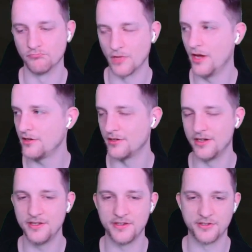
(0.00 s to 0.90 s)
And an
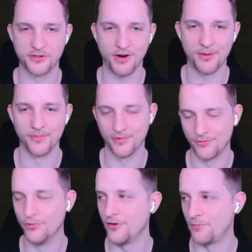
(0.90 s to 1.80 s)
easy
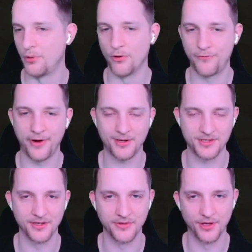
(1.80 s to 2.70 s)
strum. We have
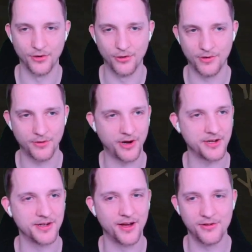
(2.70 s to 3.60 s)
perfected the lure
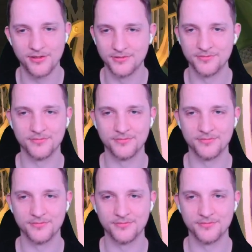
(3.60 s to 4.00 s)
right now.